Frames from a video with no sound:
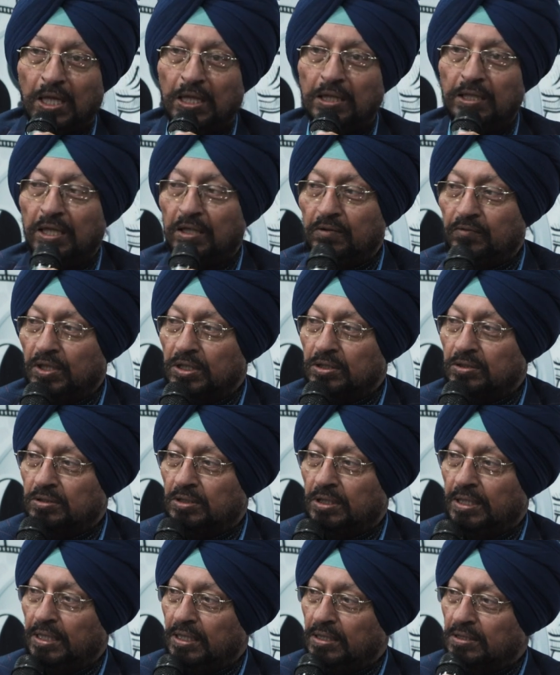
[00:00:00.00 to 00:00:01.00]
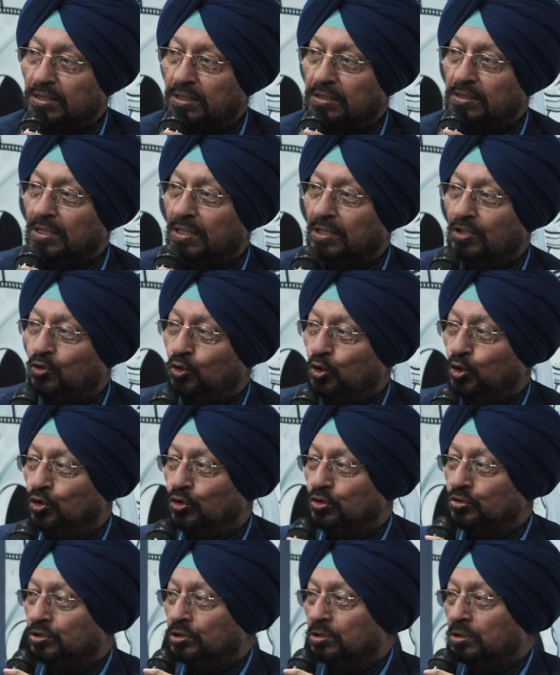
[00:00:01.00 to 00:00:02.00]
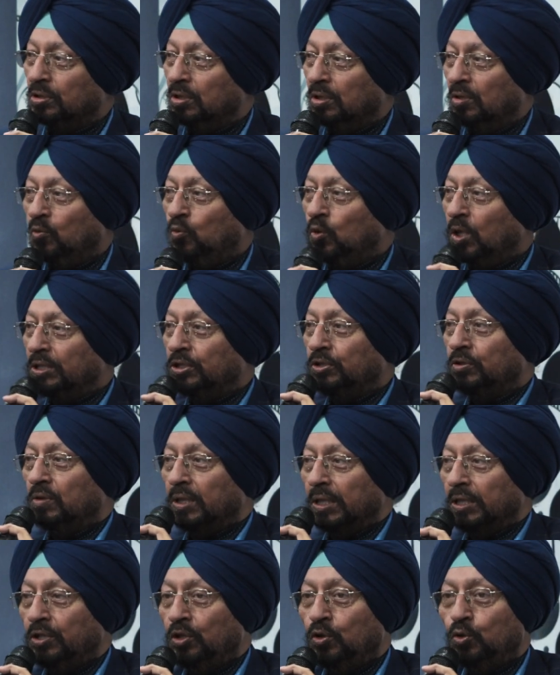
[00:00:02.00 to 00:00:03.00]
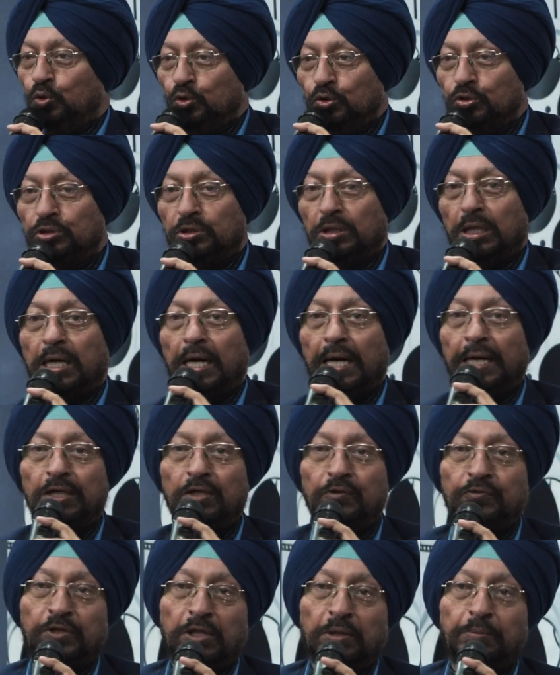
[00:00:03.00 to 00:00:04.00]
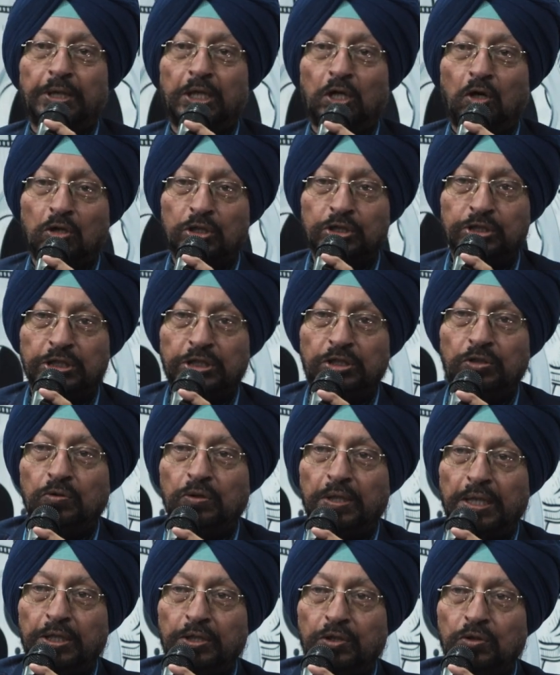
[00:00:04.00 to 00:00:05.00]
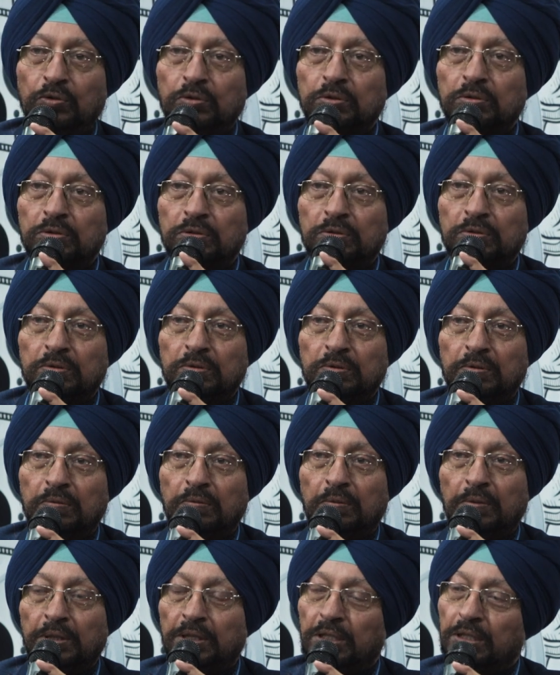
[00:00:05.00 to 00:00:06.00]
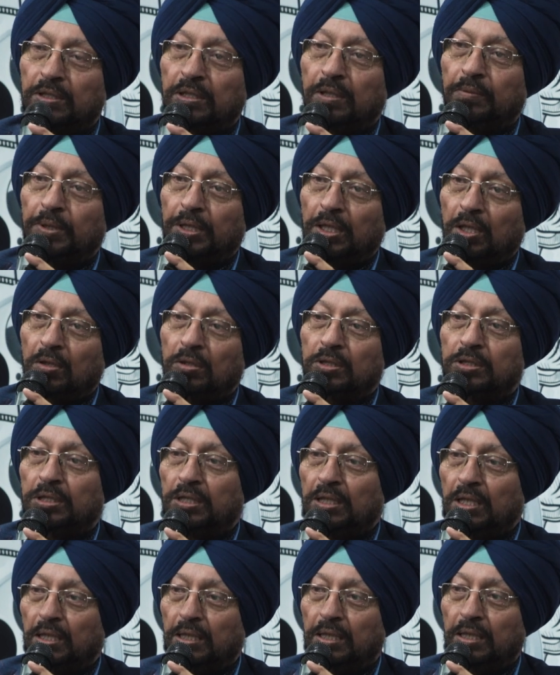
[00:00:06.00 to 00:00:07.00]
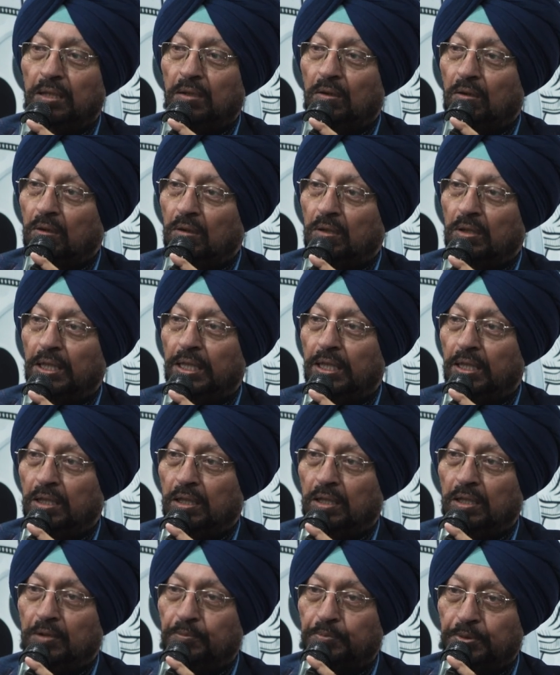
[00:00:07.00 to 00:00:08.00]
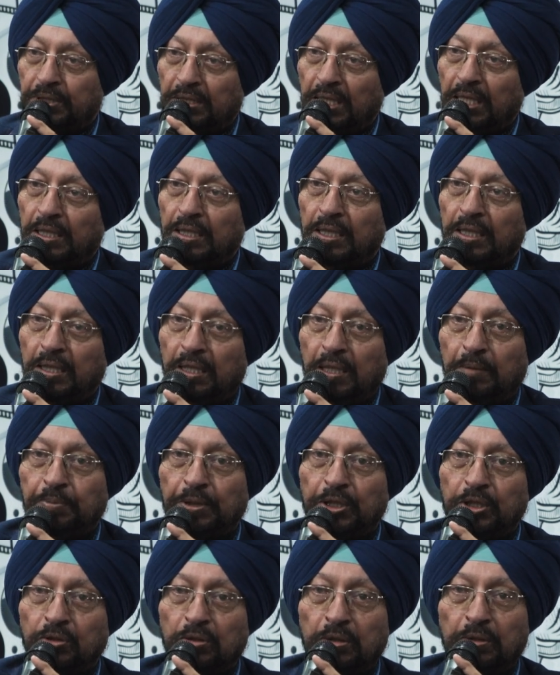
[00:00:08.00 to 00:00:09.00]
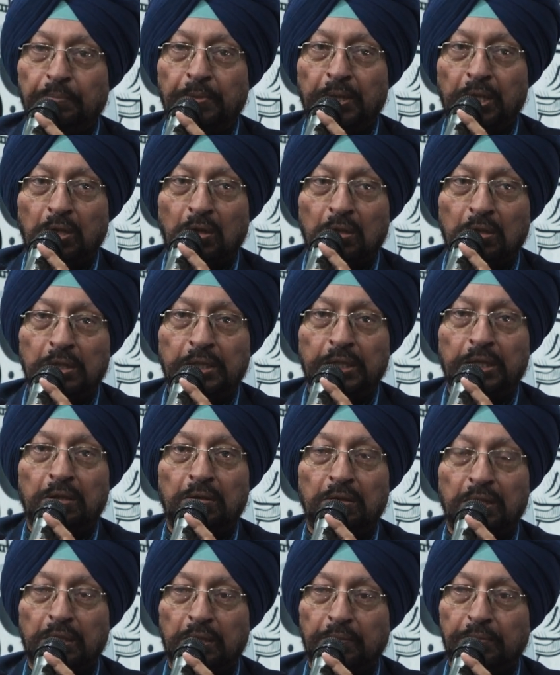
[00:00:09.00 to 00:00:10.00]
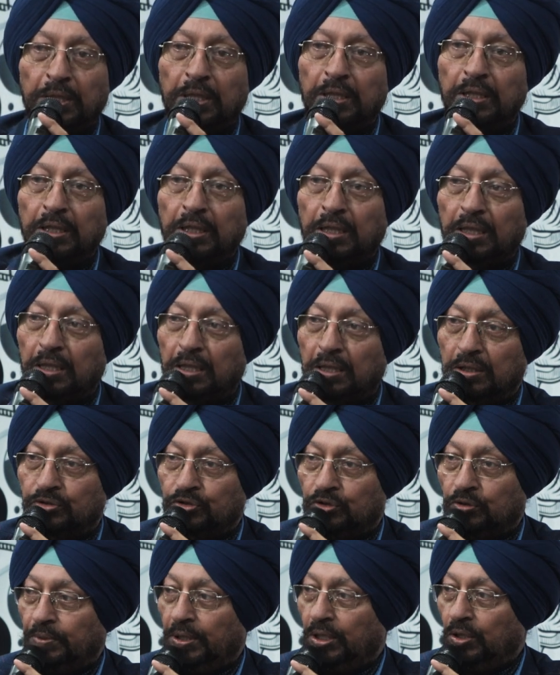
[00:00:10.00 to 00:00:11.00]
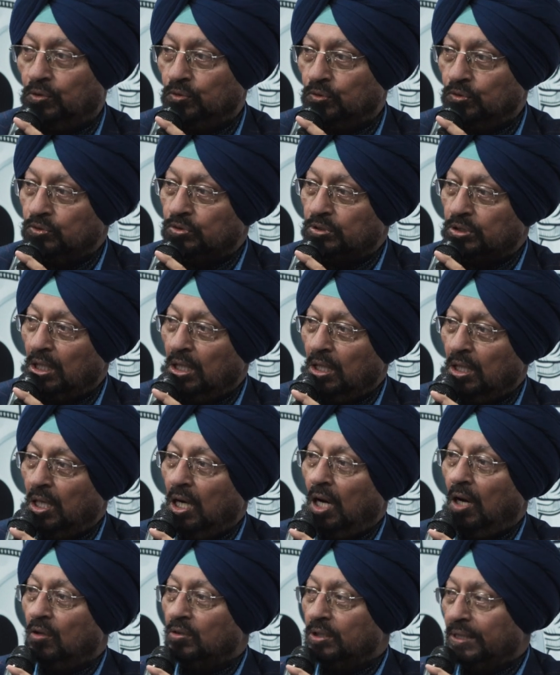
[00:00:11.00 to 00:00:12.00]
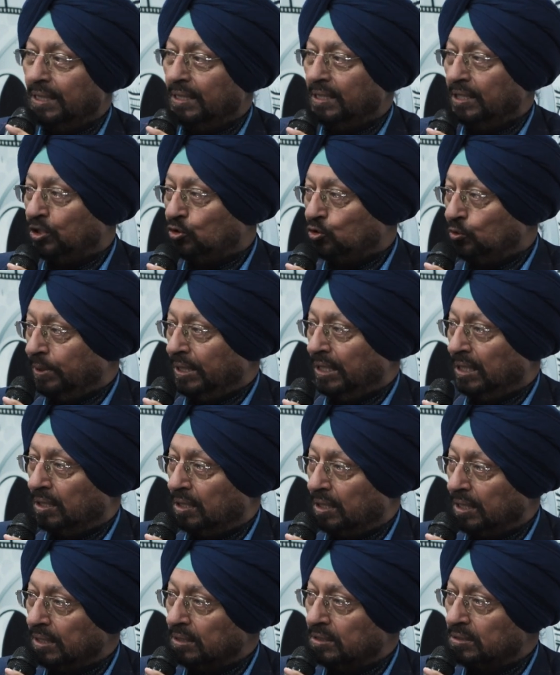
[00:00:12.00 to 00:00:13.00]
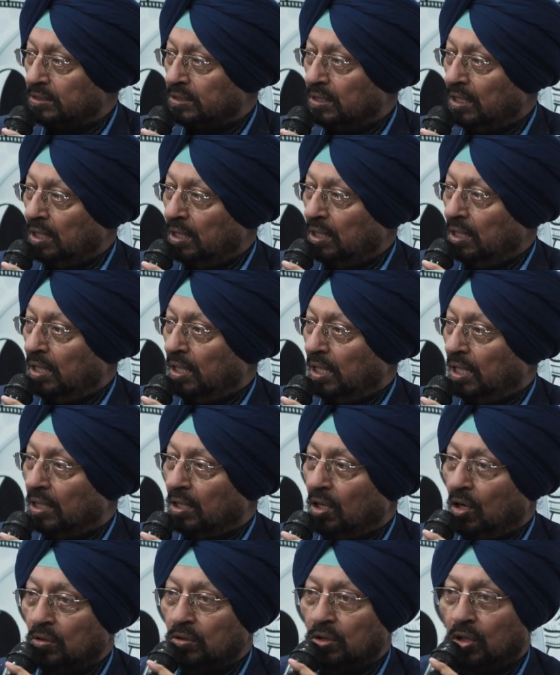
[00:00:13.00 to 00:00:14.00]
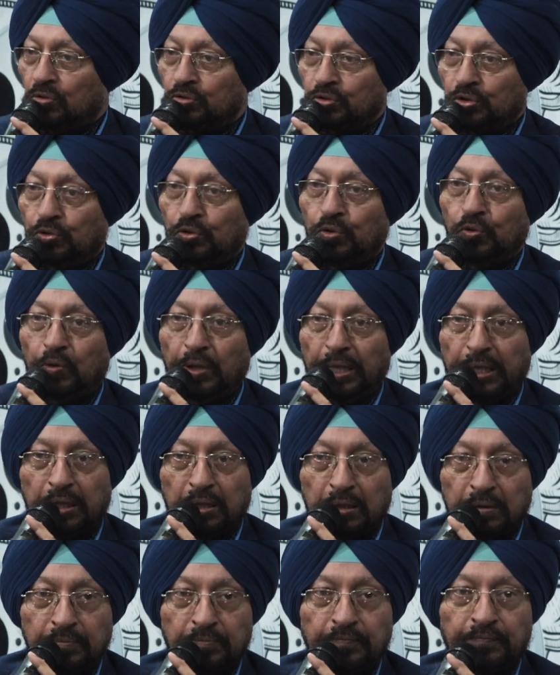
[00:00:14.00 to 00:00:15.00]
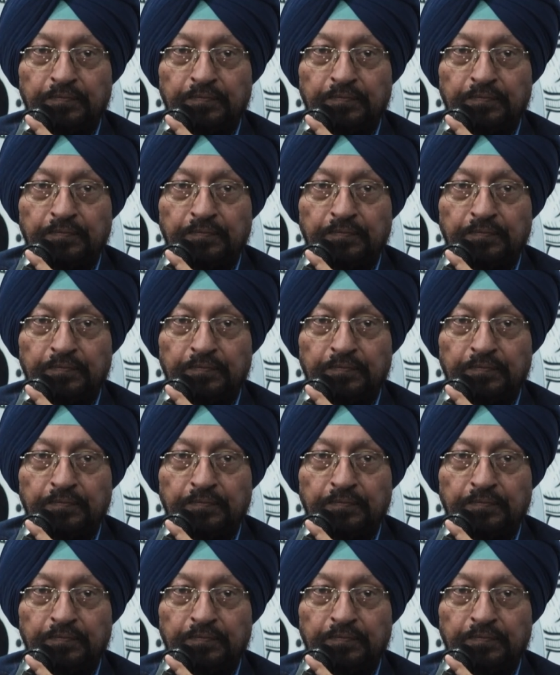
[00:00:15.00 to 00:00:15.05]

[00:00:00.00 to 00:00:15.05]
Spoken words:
And there was yeses and nos, what you can use, the kind of terminology you can use, and the terminology or in representing a particular minority or a community is to be used, how they need to be addressed, and how not to do it.